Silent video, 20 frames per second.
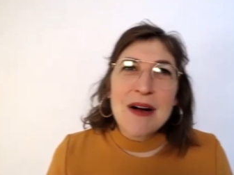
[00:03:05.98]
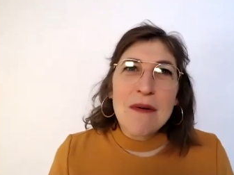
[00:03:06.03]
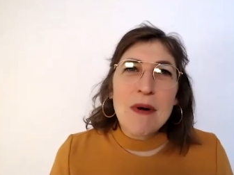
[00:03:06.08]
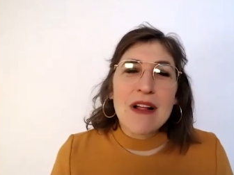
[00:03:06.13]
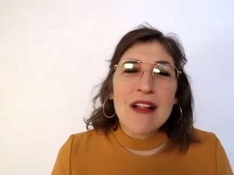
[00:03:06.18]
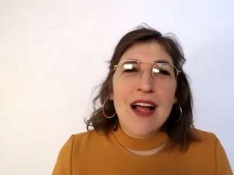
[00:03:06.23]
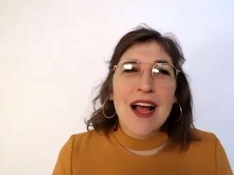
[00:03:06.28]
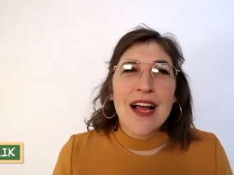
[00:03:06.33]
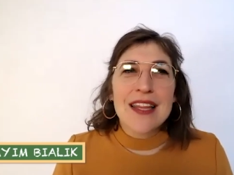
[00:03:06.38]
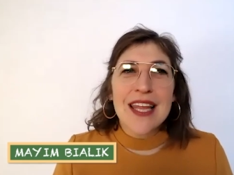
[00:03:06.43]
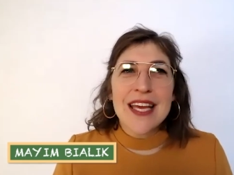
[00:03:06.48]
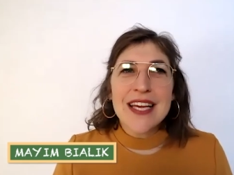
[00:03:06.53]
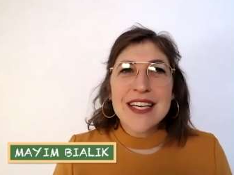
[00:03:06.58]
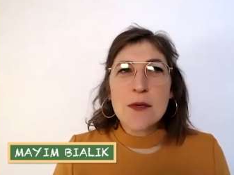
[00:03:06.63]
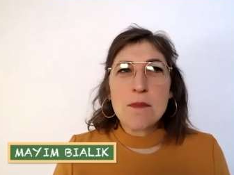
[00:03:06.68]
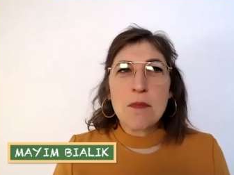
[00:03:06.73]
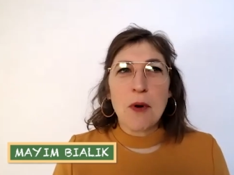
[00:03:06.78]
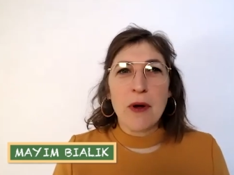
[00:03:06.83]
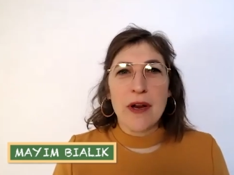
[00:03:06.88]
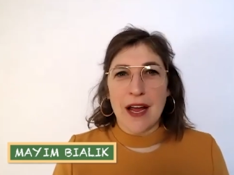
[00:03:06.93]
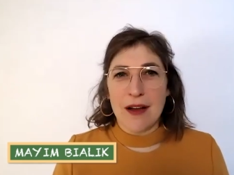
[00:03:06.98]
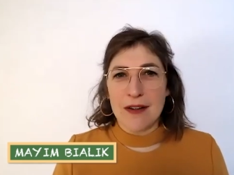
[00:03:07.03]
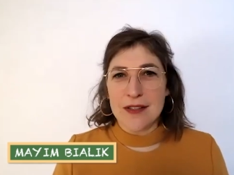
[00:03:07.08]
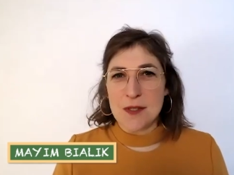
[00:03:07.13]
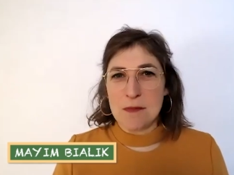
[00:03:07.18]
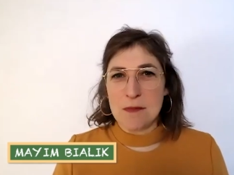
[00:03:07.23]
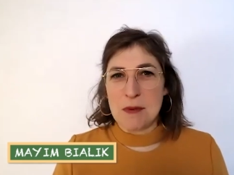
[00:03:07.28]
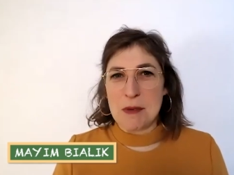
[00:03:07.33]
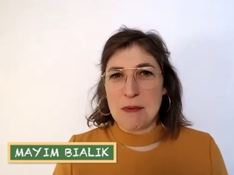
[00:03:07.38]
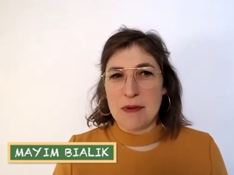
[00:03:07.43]
Well, I like to point out to
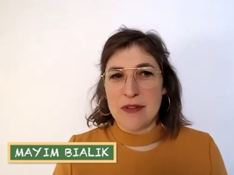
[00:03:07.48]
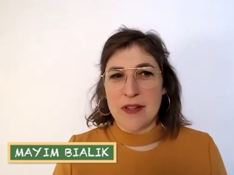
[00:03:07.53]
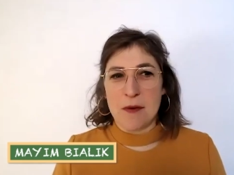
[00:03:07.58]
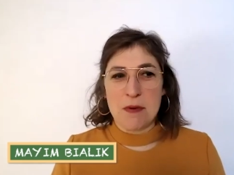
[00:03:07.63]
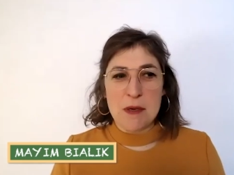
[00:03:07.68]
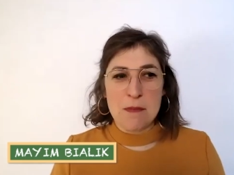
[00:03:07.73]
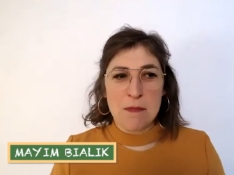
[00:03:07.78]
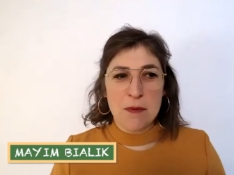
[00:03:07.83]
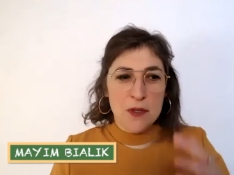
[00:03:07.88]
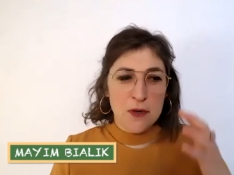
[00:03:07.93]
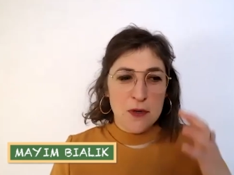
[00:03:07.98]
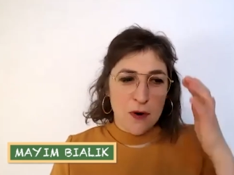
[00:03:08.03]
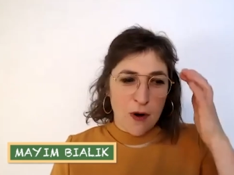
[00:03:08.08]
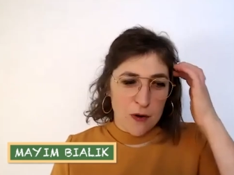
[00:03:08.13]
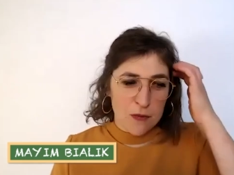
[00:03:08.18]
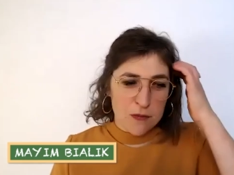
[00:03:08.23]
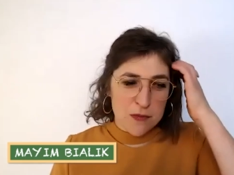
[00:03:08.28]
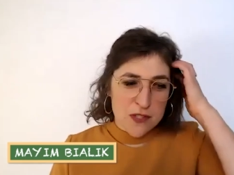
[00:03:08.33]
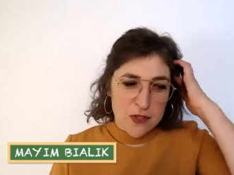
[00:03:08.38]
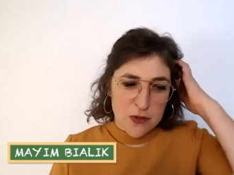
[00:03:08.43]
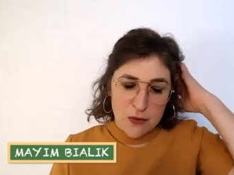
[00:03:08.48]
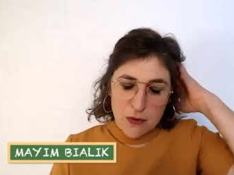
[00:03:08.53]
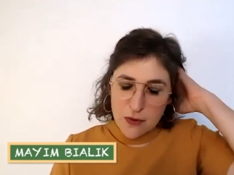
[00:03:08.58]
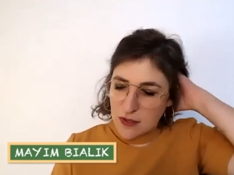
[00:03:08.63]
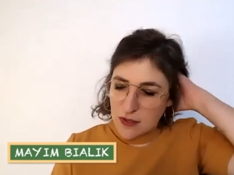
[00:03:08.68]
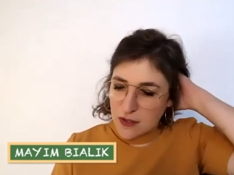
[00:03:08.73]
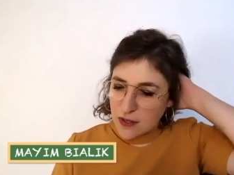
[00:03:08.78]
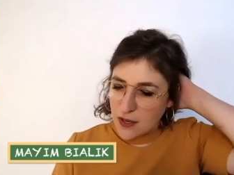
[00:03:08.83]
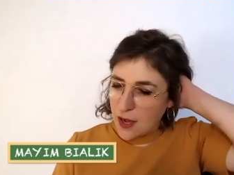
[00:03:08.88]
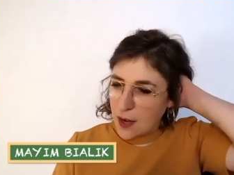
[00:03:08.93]
people that people who
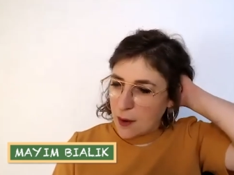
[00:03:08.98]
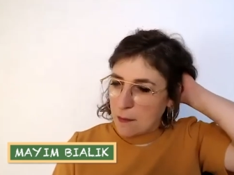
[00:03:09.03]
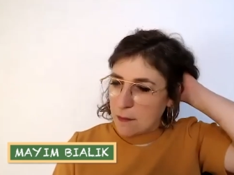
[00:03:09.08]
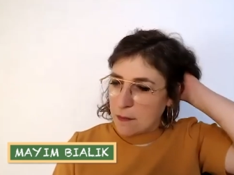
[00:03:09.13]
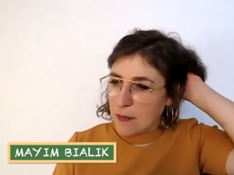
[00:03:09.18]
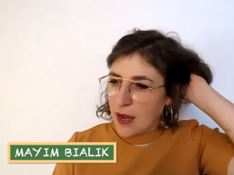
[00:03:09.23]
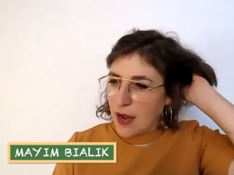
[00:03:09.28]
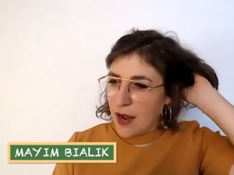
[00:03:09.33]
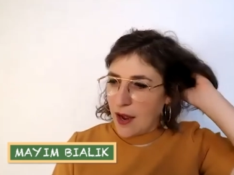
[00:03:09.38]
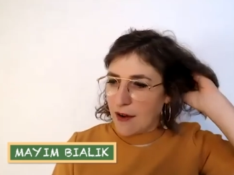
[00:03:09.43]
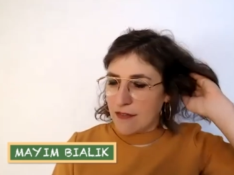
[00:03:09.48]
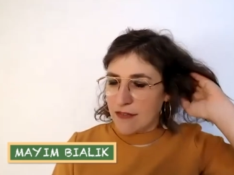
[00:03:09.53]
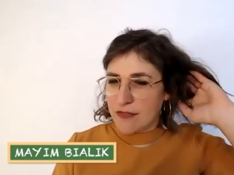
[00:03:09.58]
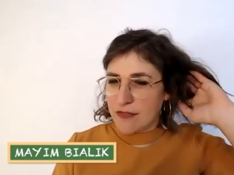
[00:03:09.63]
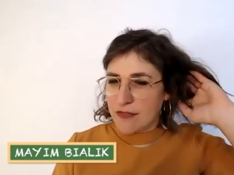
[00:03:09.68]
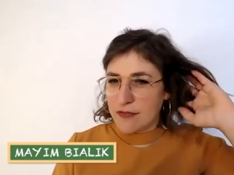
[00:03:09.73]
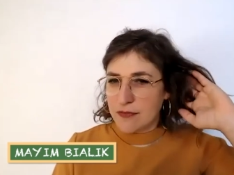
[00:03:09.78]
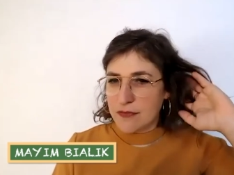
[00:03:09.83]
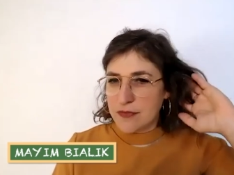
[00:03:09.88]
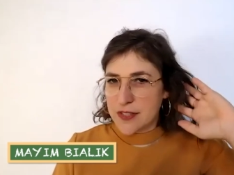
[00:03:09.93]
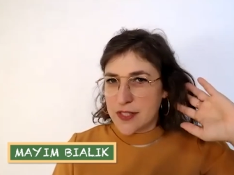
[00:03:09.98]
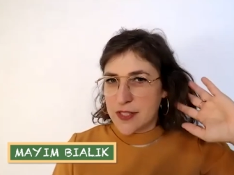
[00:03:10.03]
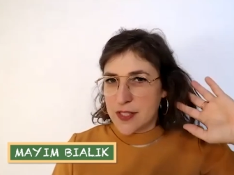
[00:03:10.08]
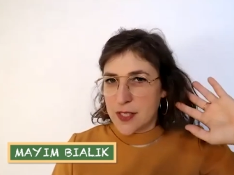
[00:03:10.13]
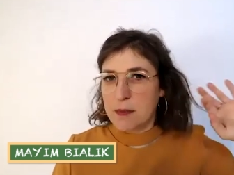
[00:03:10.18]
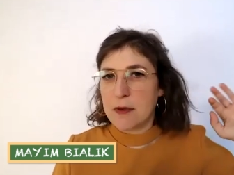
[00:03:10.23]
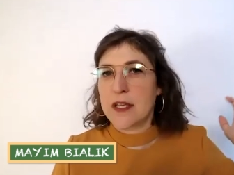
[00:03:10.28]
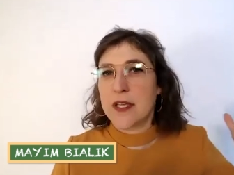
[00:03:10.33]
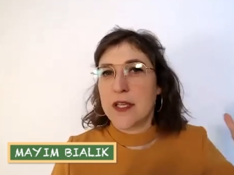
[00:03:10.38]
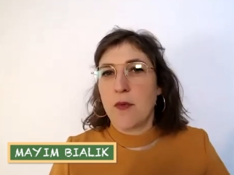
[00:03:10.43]
homeschool have
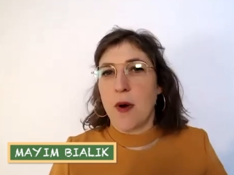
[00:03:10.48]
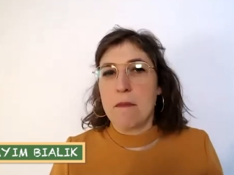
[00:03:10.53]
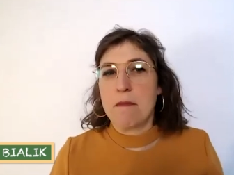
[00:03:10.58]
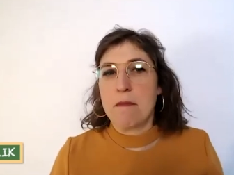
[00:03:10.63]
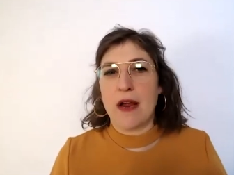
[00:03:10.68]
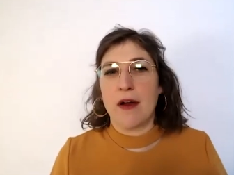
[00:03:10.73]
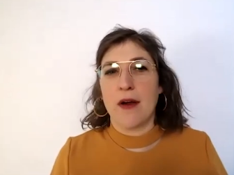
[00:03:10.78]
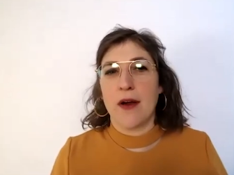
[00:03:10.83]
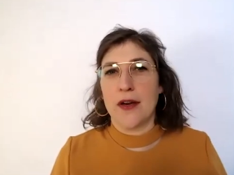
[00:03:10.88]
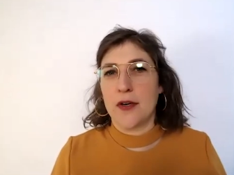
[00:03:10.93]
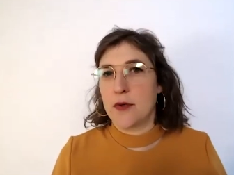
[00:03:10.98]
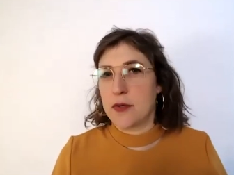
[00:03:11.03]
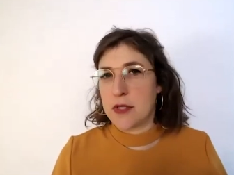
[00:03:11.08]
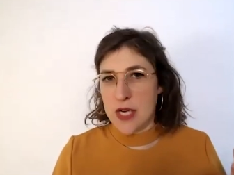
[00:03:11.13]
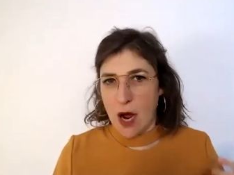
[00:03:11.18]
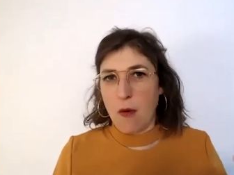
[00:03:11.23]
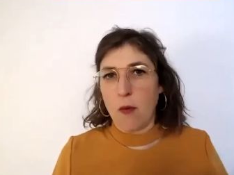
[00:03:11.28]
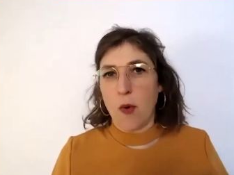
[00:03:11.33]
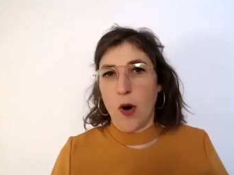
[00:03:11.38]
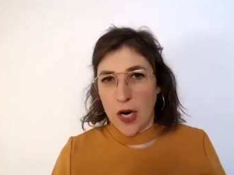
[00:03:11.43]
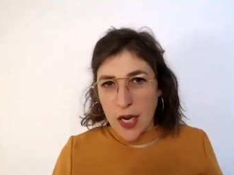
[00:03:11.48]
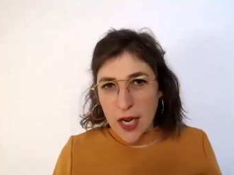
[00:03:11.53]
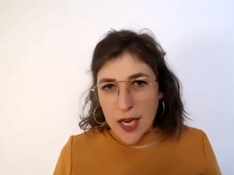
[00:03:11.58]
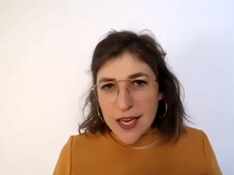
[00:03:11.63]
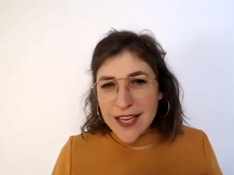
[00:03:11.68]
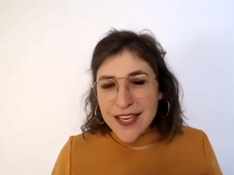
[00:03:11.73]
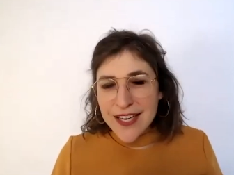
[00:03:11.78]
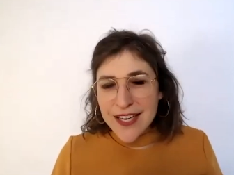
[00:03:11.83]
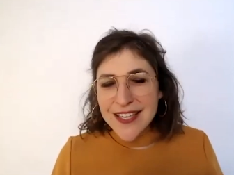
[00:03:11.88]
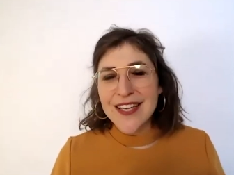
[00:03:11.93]
typically one parent who's not working,